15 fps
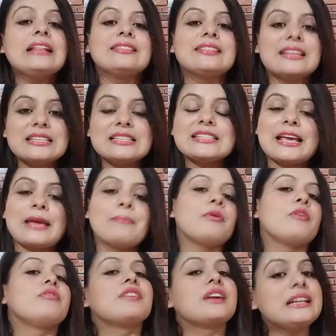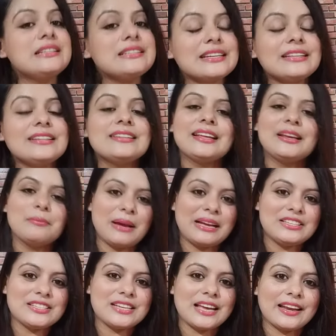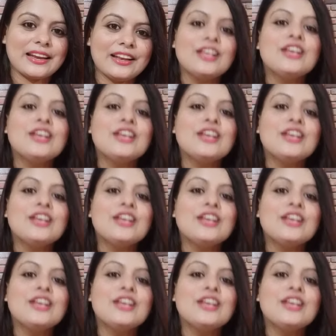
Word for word: this type of content in my channel.